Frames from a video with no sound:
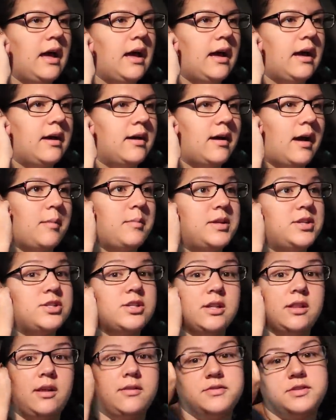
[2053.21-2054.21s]
I mean,
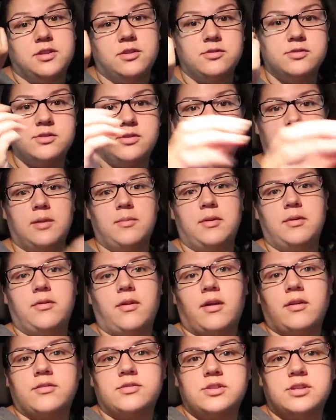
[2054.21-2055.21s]
she loves those, don't get me wrong.